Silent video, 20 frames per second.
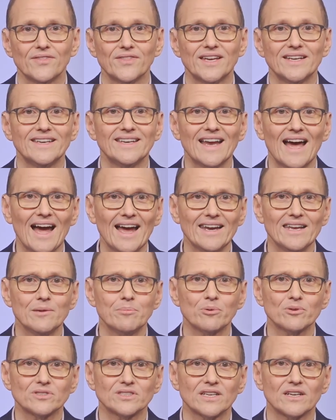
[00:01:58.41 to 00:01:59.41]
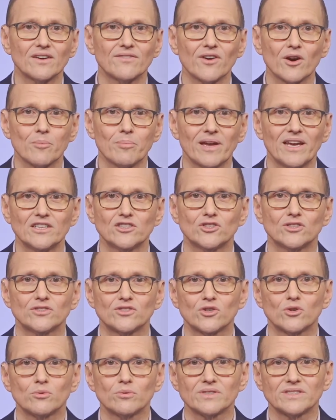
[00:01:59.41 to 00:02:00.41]
that 90% of our
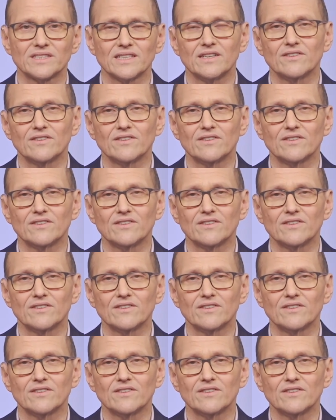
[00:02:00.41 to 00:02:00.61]
patients who receive